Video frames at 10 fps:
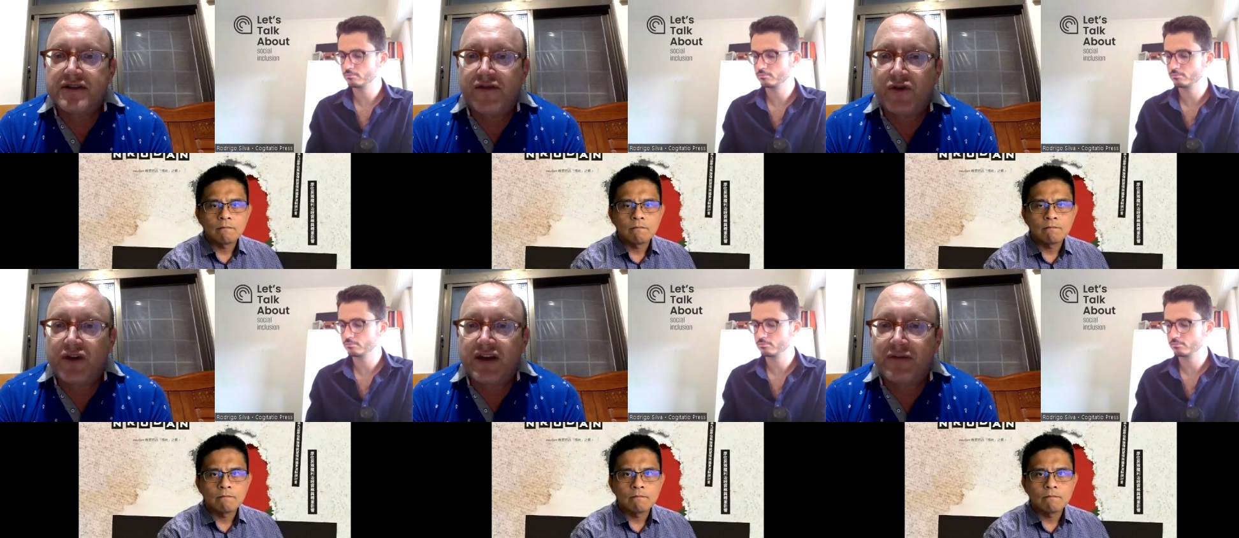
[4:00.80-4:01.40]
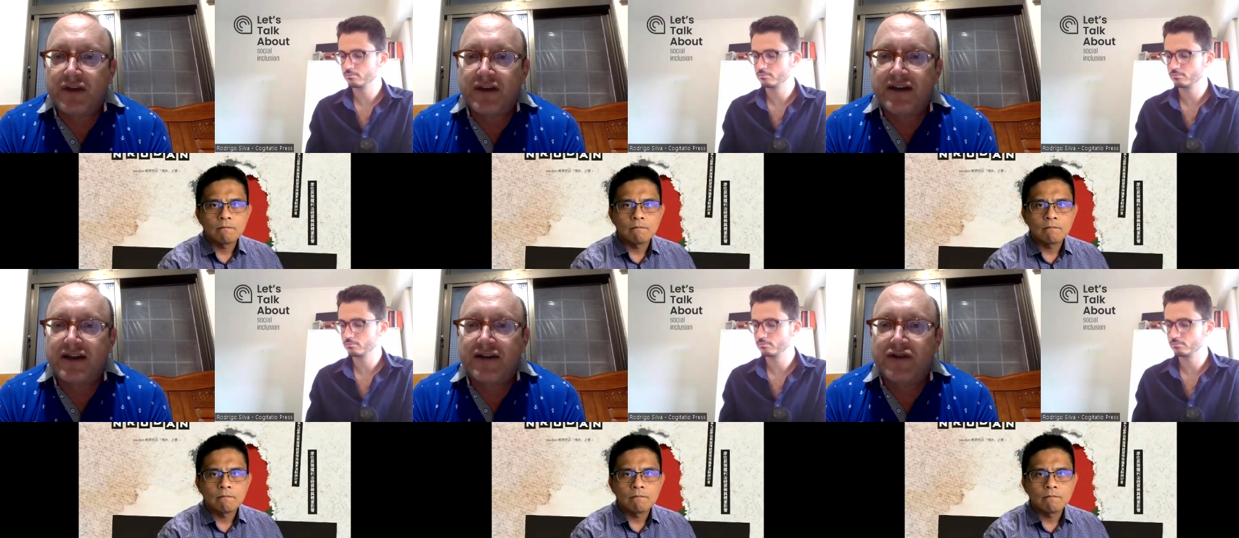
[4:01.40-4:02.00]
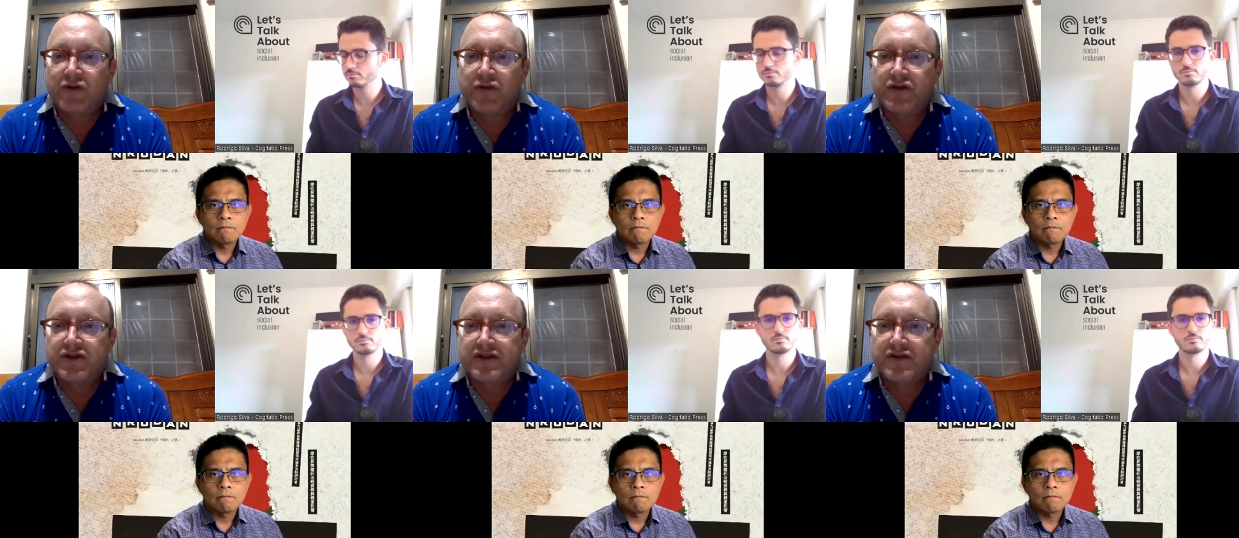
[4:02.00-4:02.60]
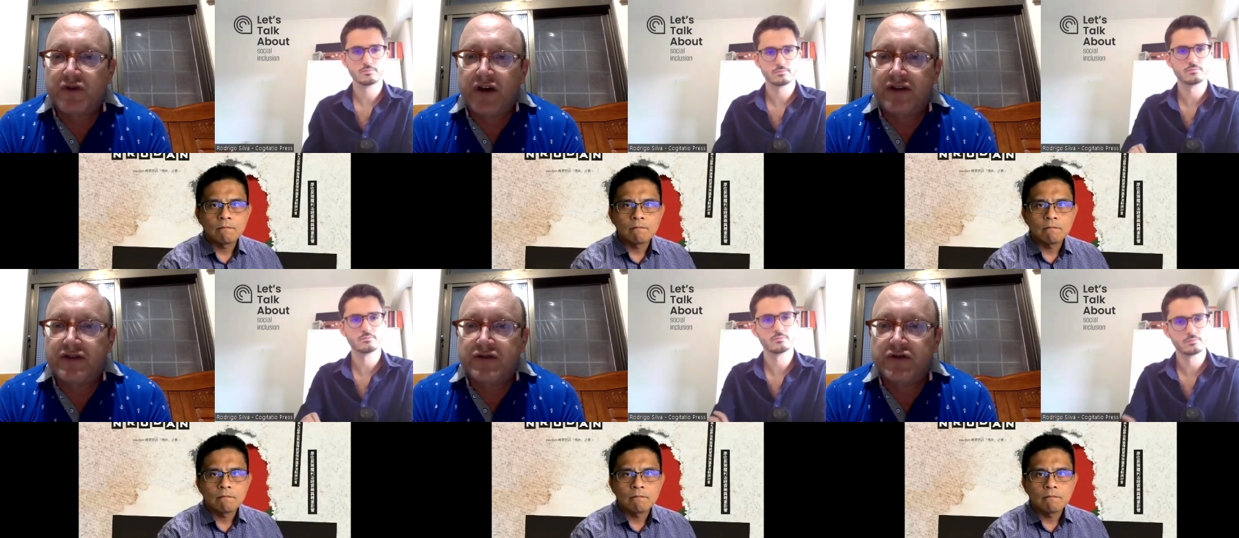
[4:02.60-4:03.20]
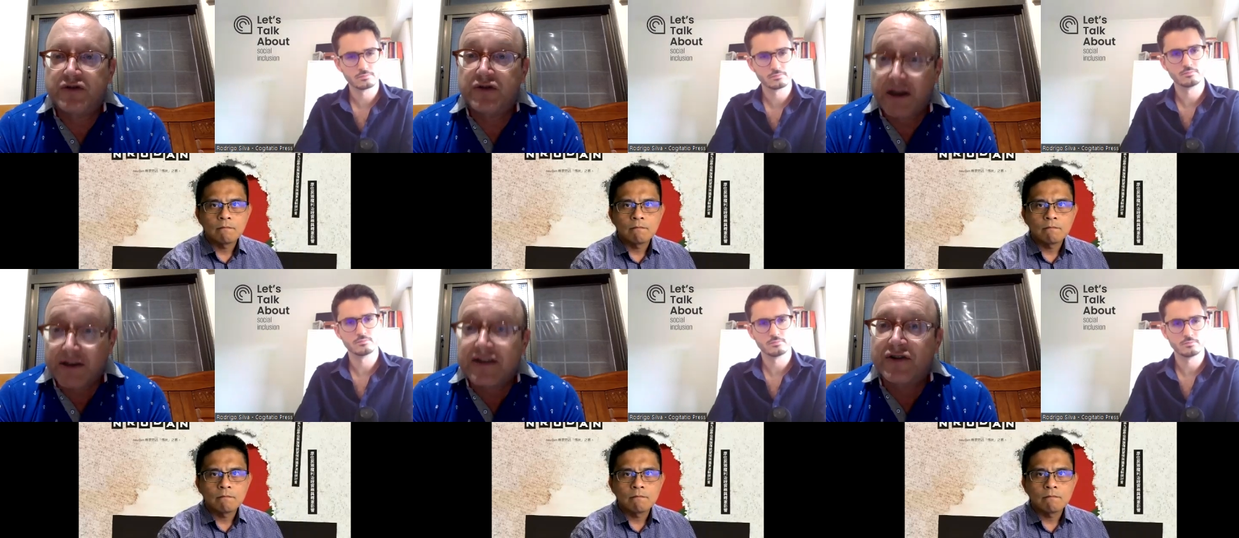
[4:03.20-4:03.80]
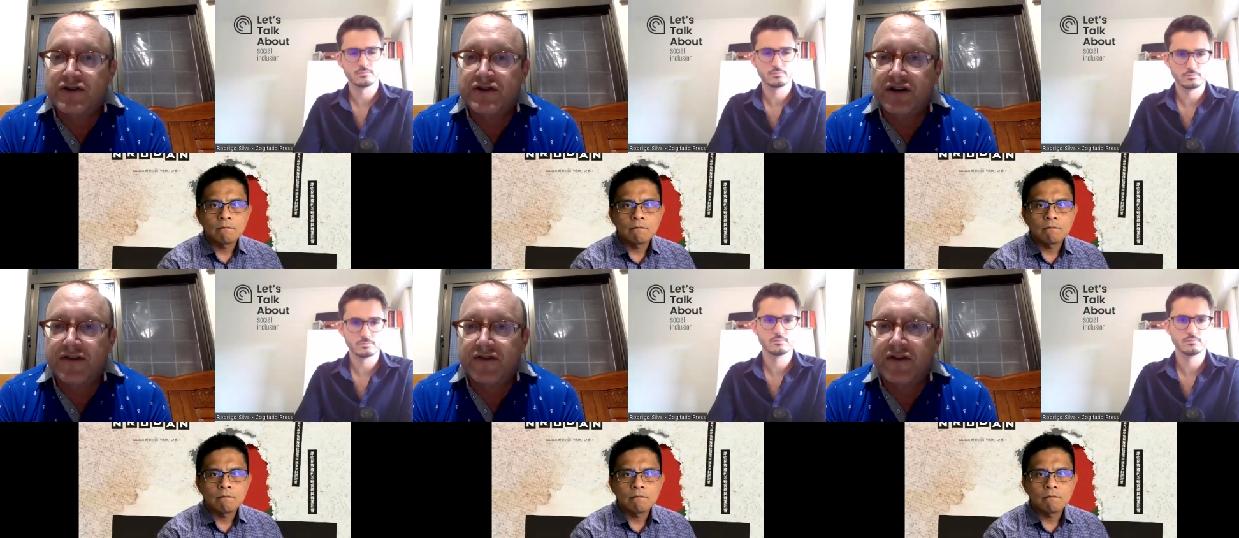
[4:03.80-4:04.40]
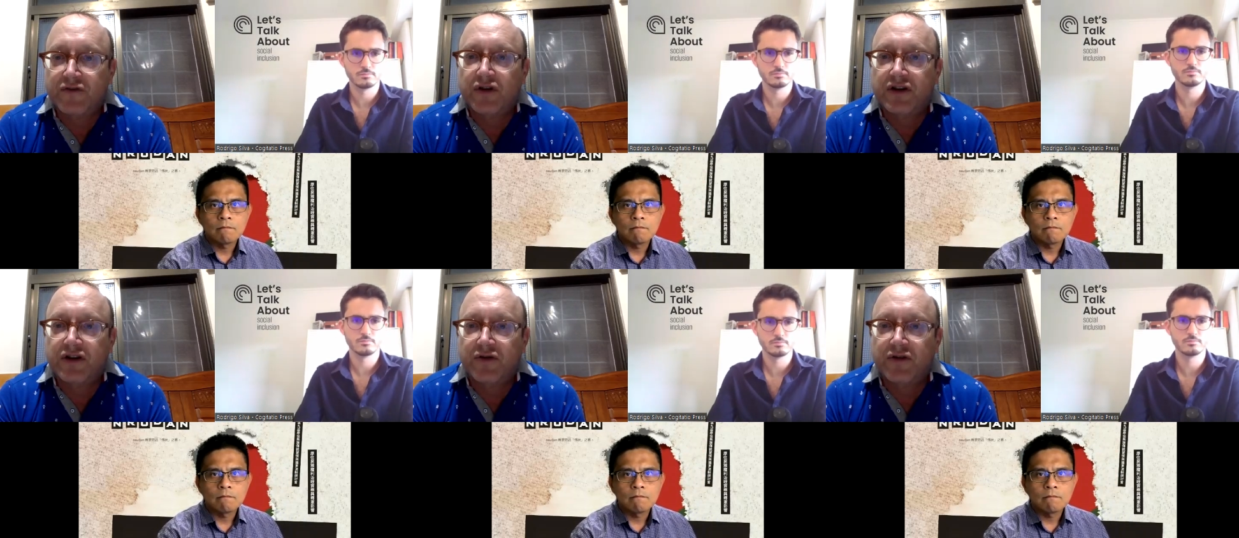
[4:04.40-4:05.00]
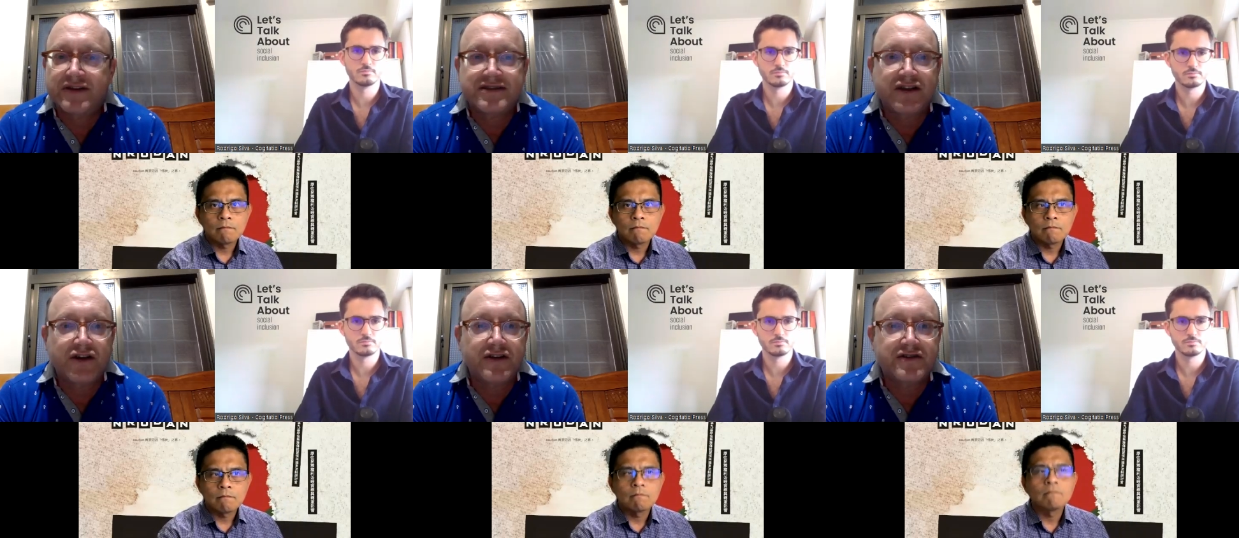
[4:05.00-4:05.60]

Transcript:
Speaker 1: if we can make a contribution as well to, to that literature of, of critical race theory.